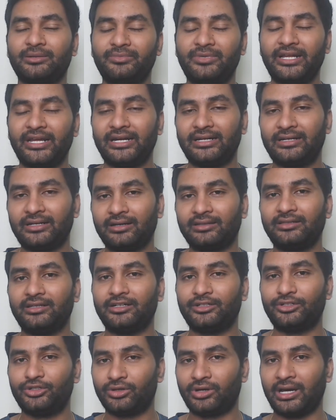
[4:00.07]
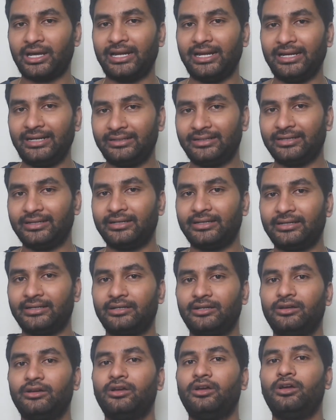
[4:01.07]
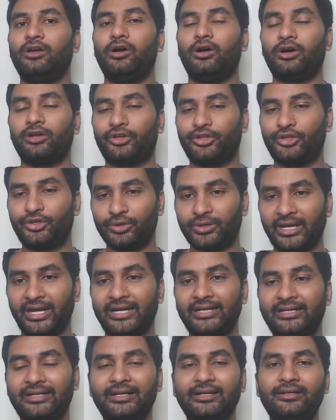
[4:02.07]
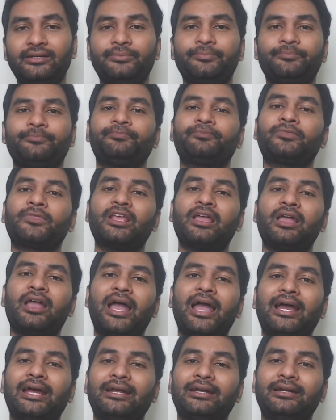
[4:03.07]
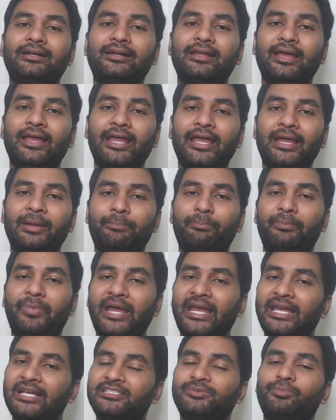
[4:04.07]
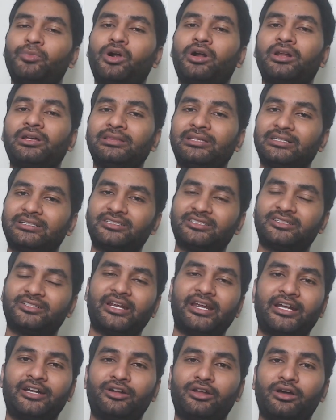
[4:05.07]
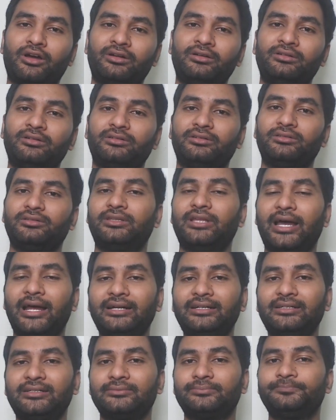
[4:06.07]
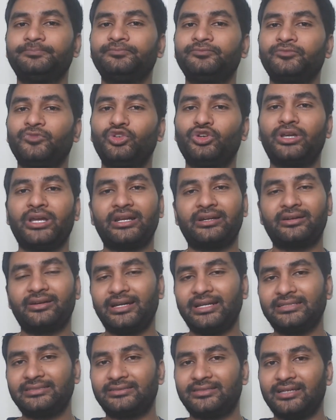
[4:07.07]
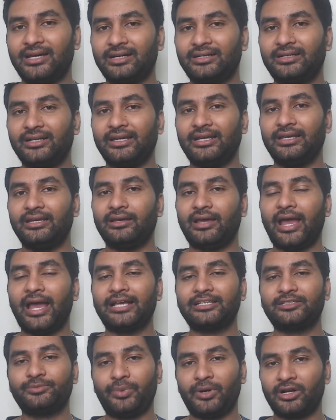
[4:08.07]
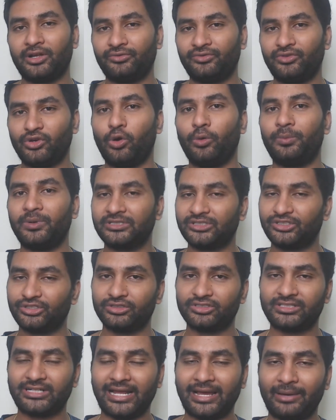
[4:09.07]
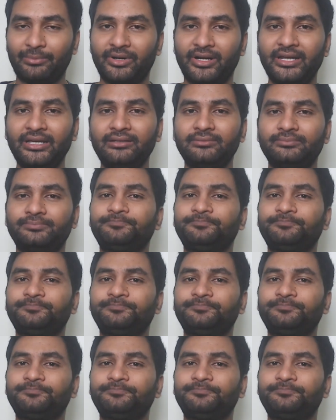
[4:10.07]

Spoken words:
data that you collected or curated, and a base model that's trained on that. You can release that as part of the open source library,